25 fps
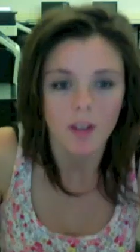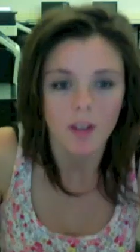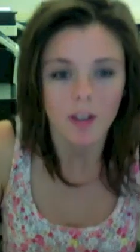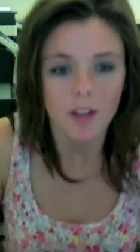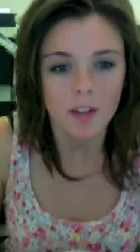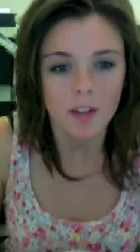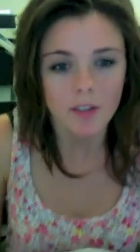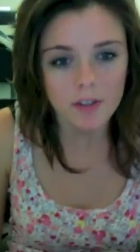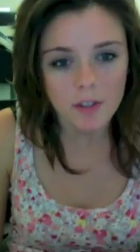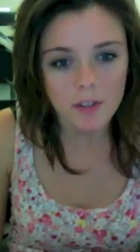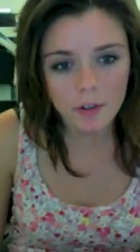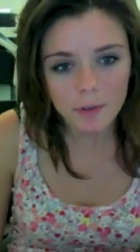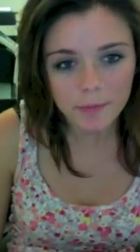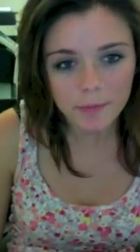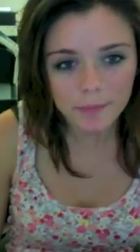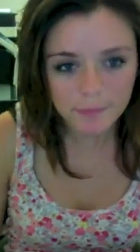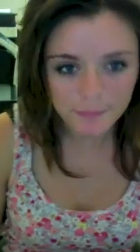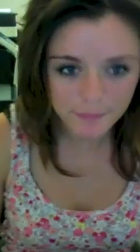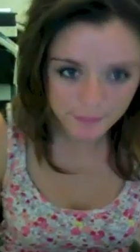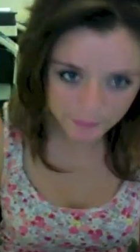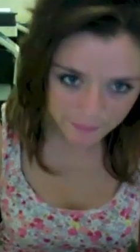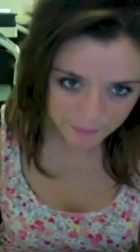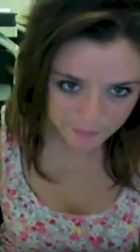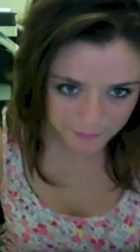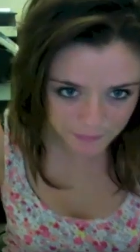So,
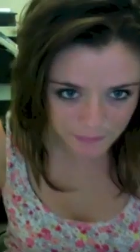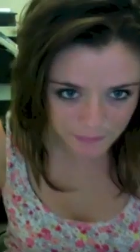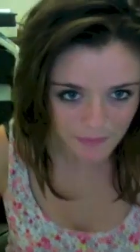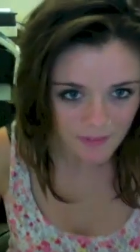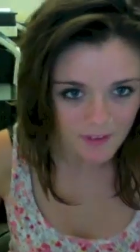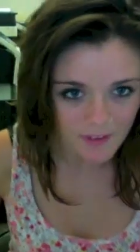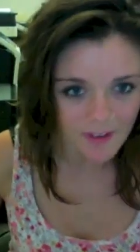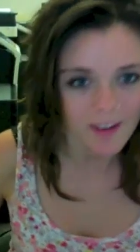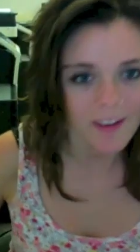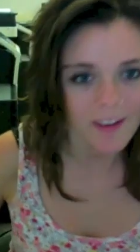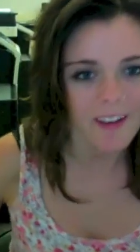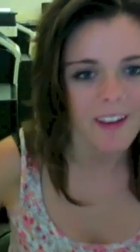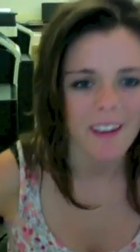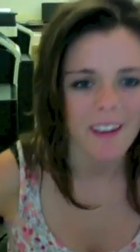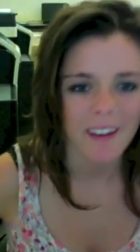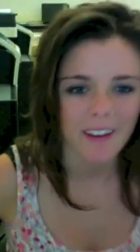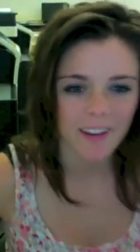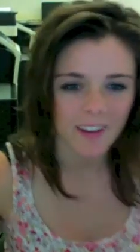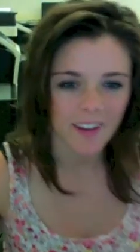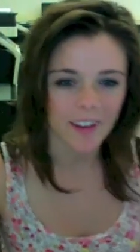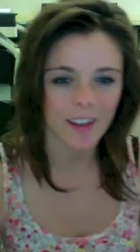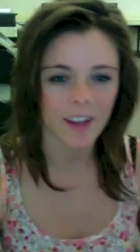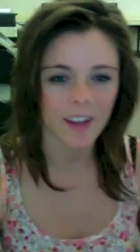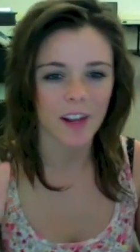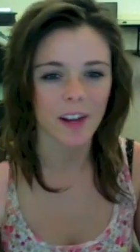
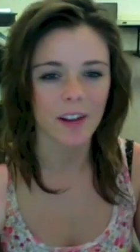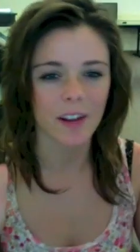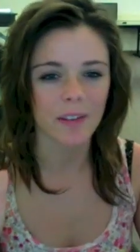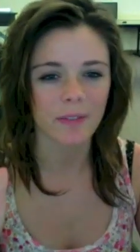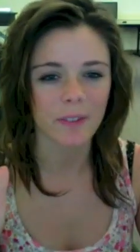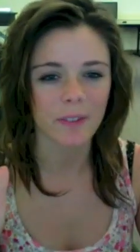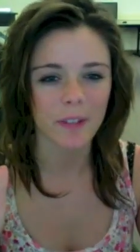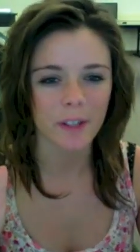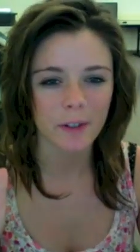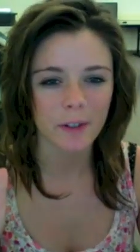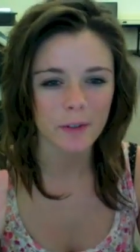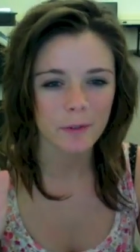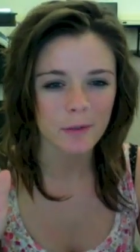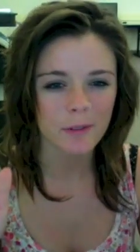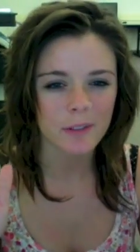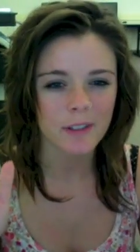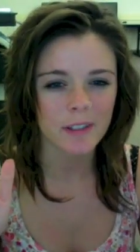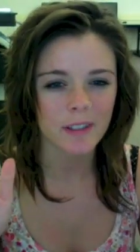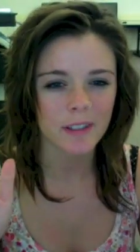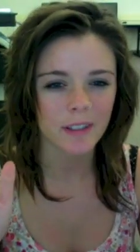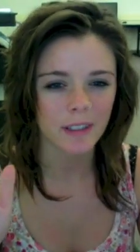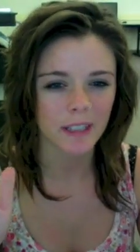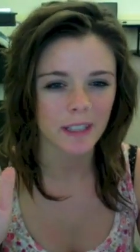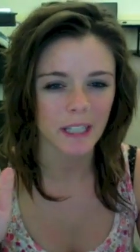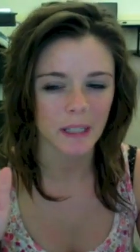if you
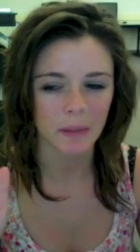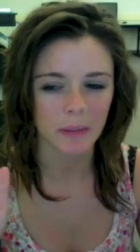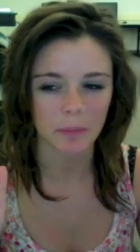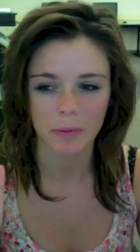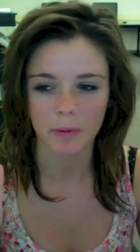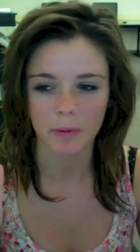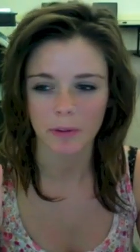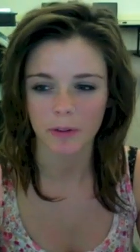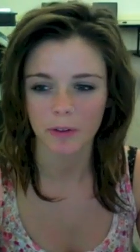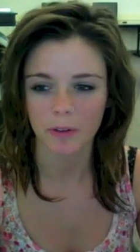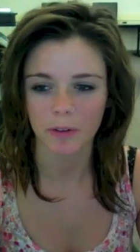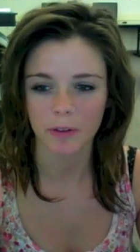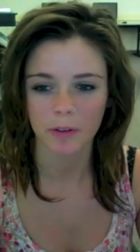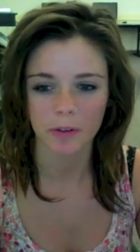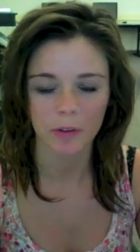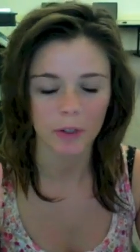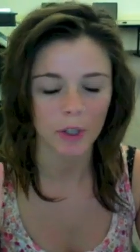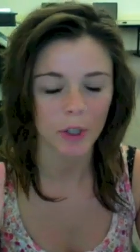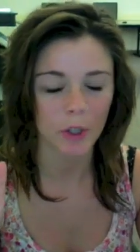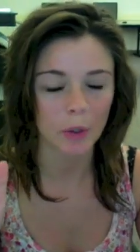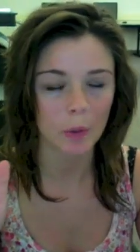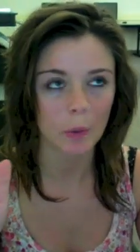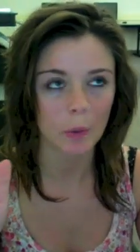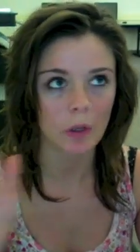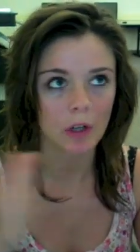sleep
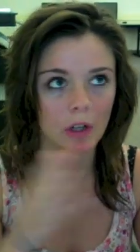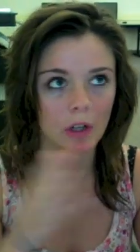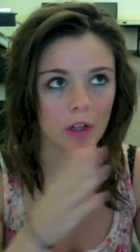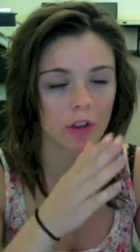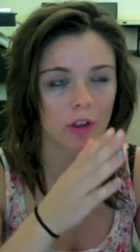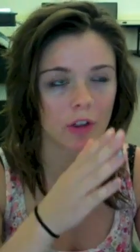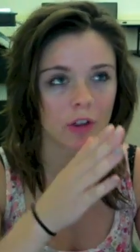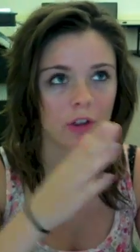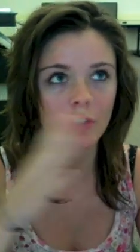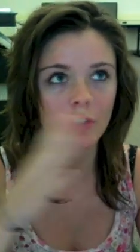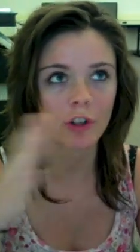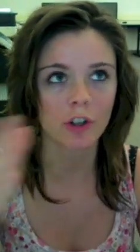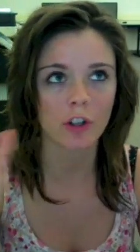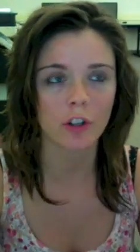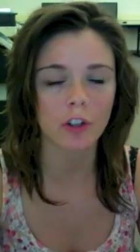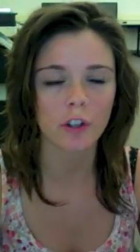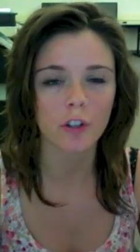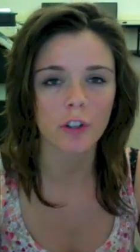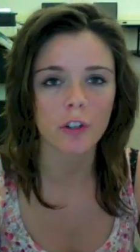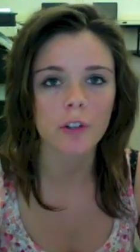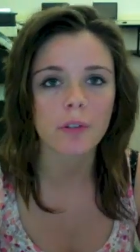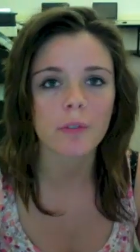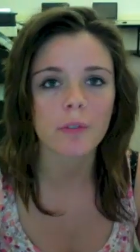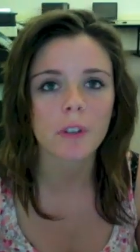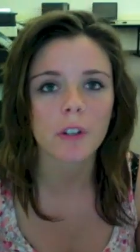through a
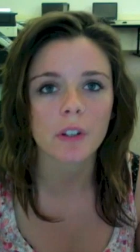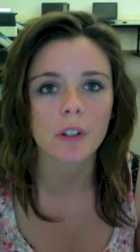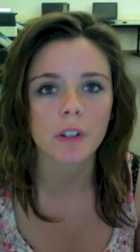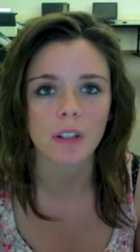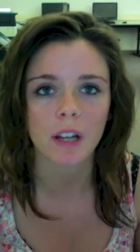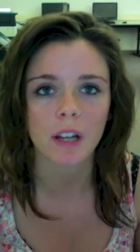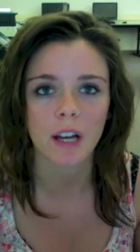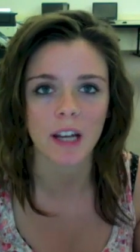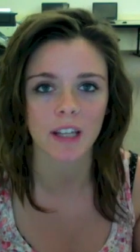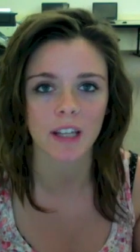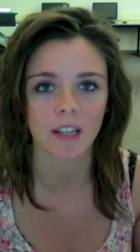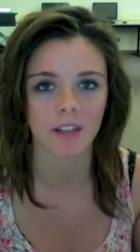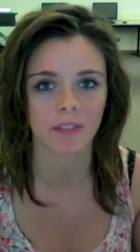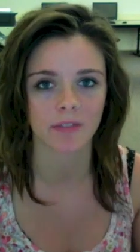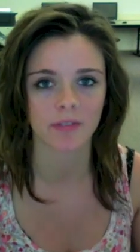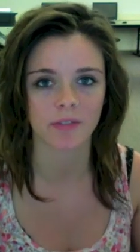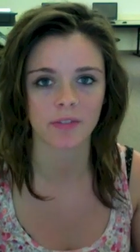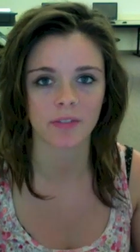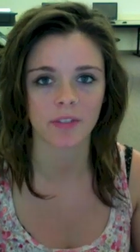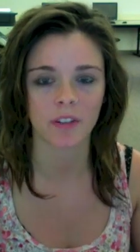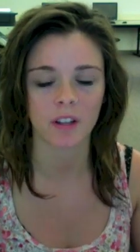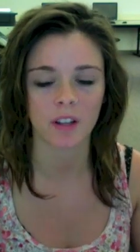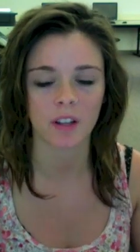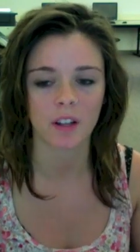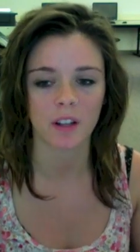third of your life,
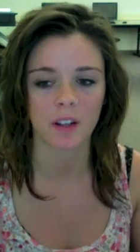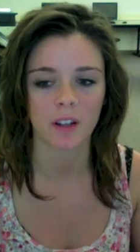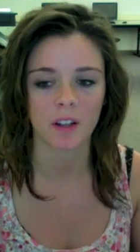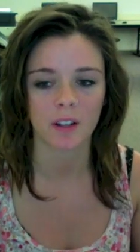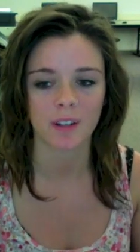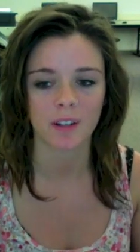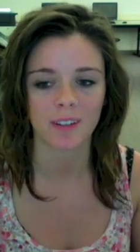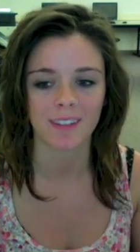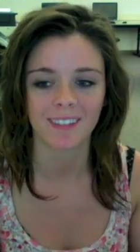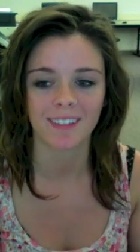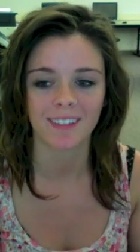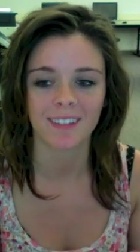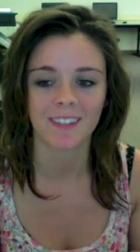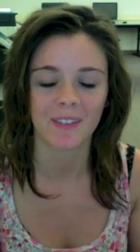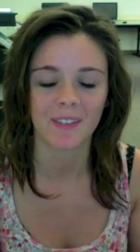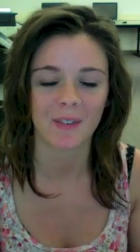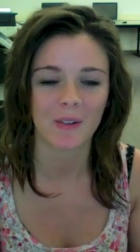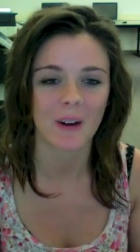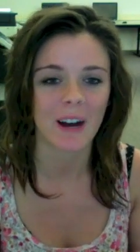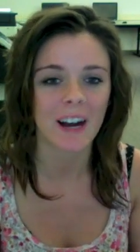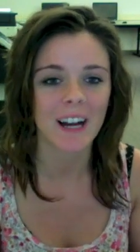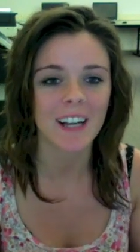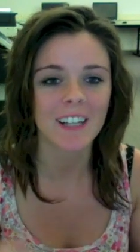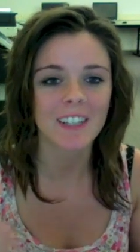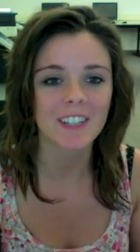
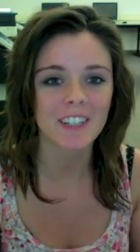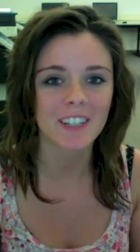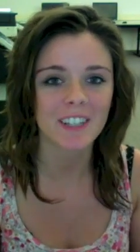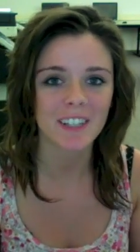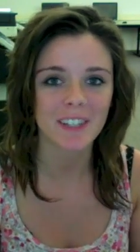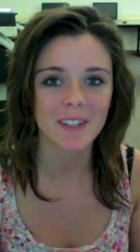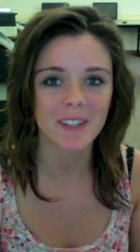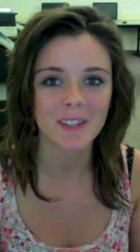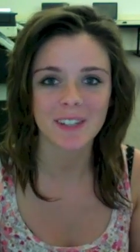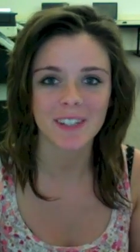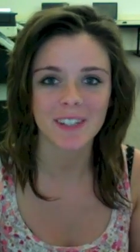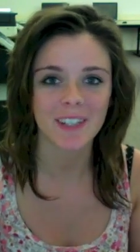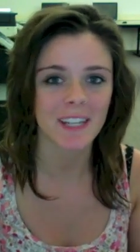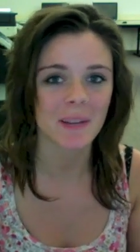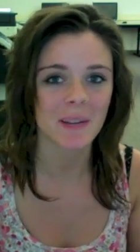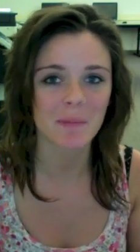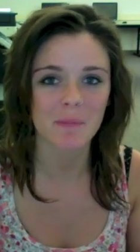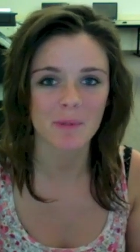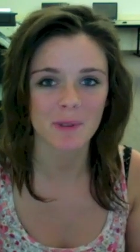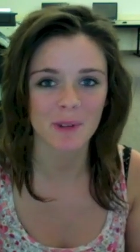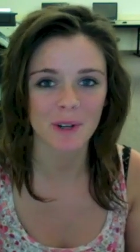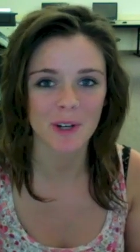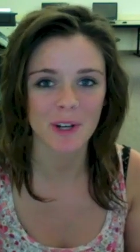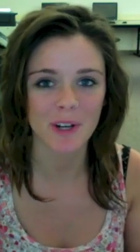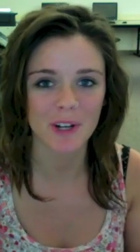why should you sleep
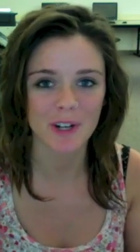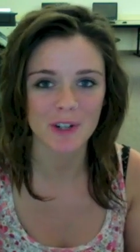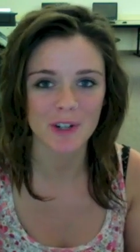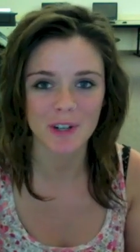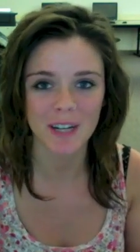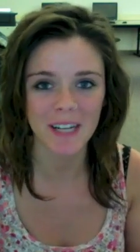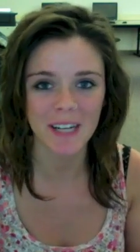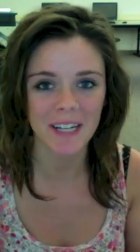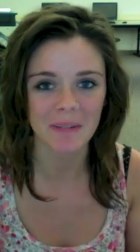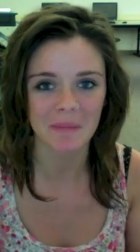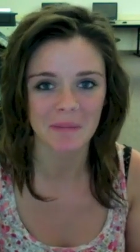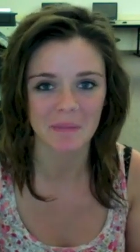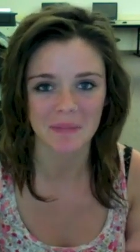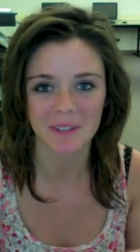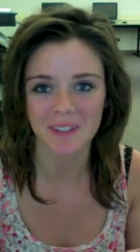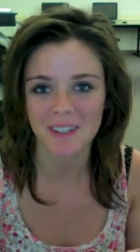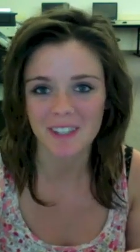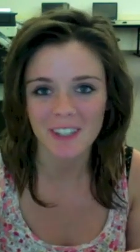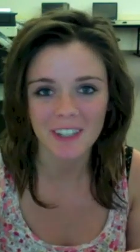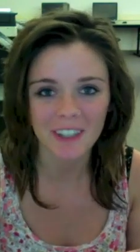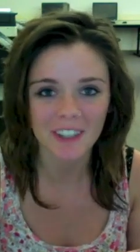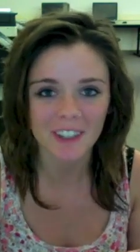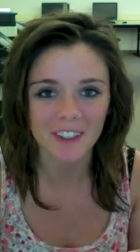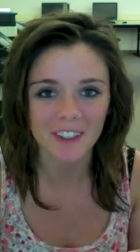through your dreams too?